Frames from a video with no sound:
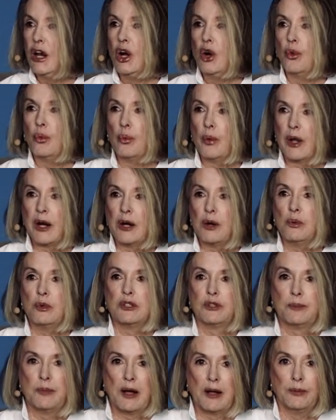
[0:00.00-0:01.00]
Reddit was
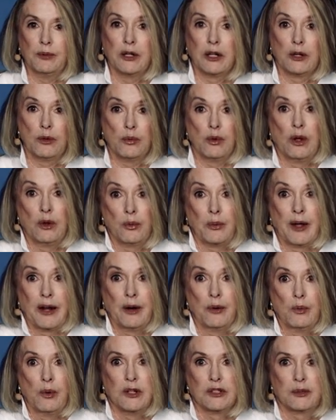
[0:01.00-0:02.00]
public. Well, Reddit
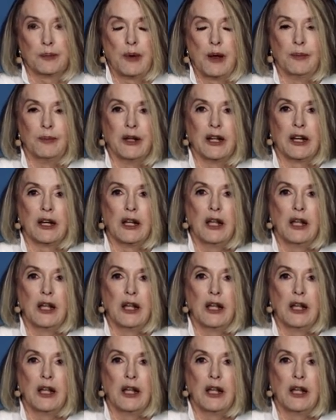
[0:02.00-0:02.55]
was public.